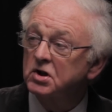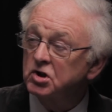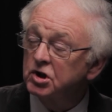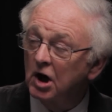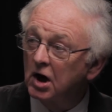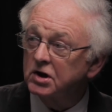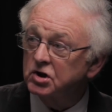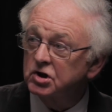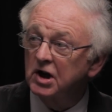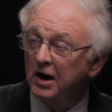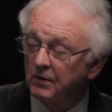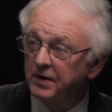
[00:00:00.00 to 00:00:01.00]
a church
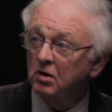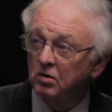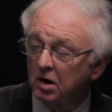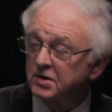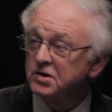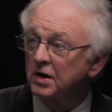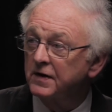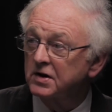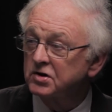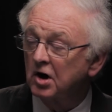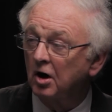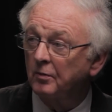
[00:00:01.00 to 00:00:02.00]
there with a cross on the
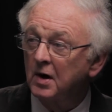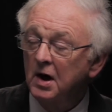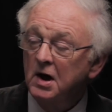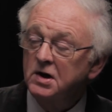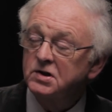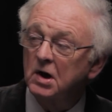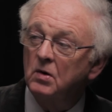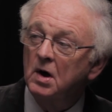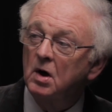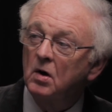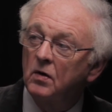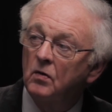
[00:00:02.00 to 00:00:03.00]
top. So
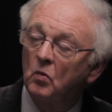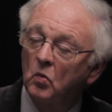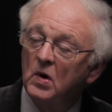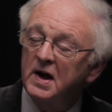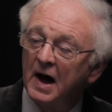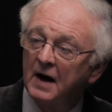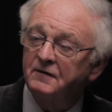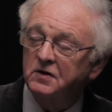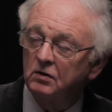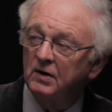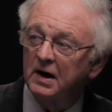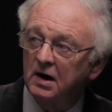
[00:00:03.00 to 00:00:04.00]
we have
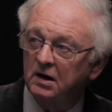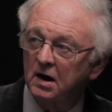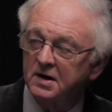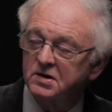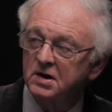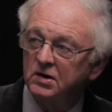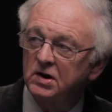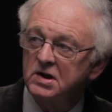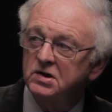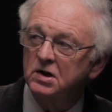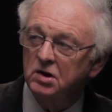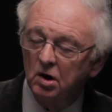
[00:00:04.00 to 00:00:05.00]
to recognise that
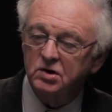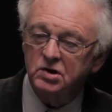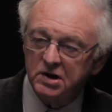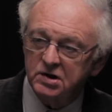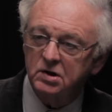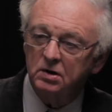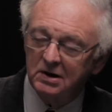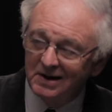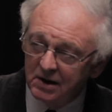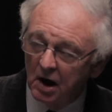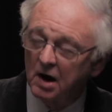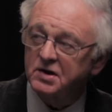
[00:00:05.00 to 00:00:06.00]
these are not just
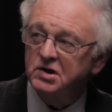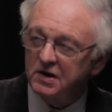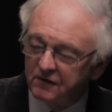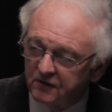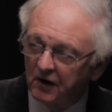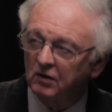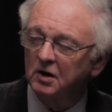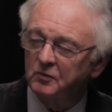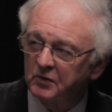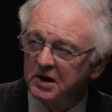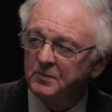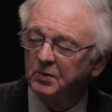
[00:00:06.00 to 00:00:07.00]
nasty foreign
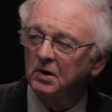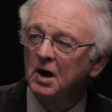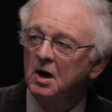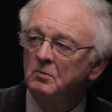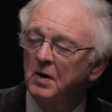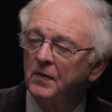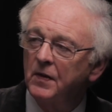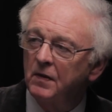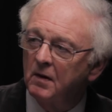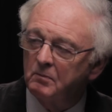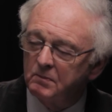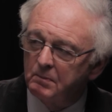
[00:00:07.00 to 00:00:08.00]
people, but
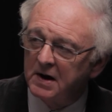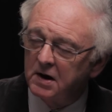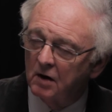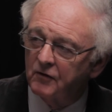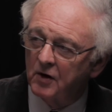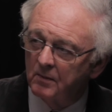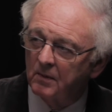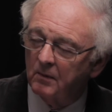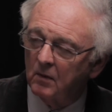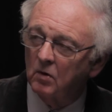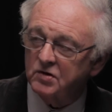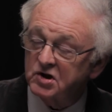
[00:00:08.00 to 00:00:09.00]
many of them,
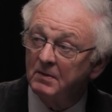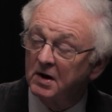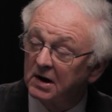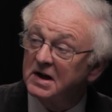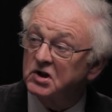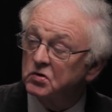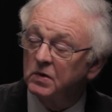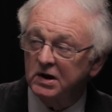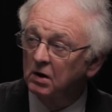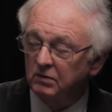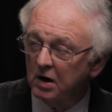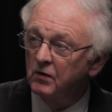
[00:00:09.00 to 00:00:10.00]
or some at least, we
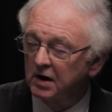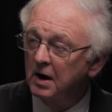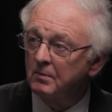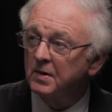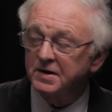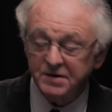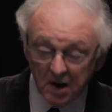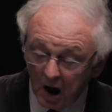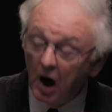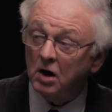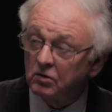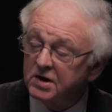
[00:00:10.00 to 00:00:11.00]
don't know the numbers,
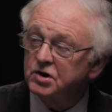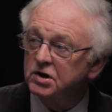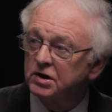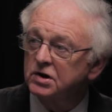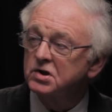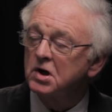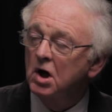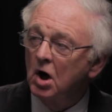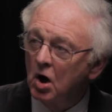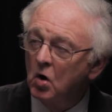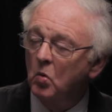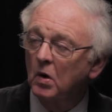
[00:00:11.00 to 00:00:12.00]
are Christians
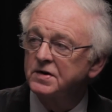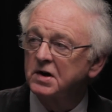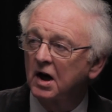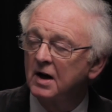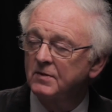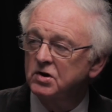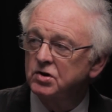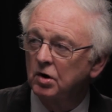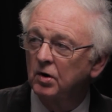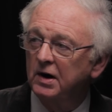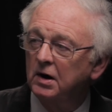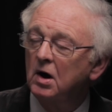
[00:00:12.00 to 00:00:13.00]
who want to come and
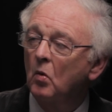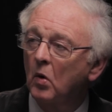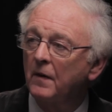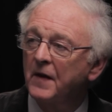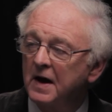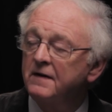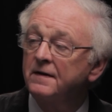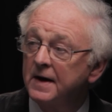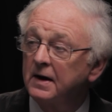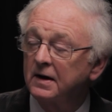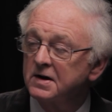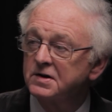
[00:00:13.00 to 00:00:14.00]
join what they
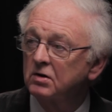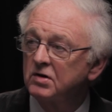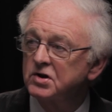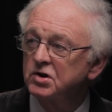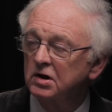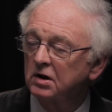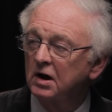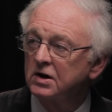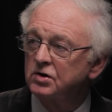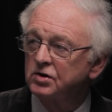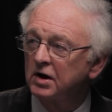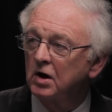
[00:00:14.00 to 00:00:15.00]
think is a Christian
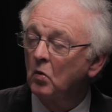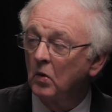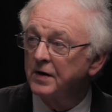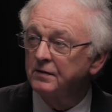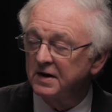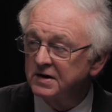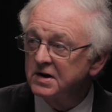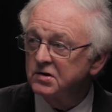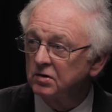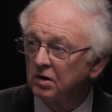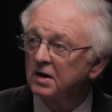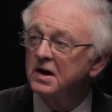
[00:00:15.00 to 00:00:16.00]
country. Whether it is
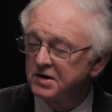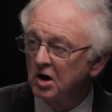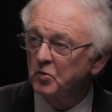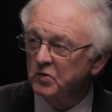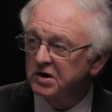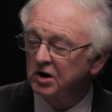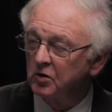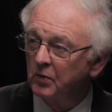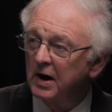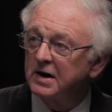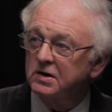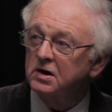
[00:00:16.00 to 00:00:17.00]
or not is open to
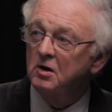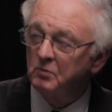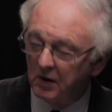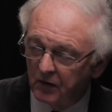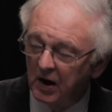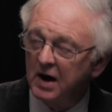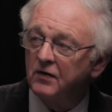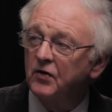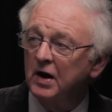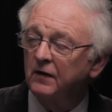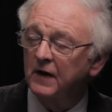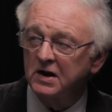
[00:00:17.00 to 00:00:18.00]
debate, but they
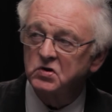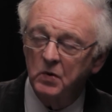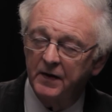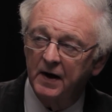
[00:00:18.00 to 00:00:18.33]
think that's where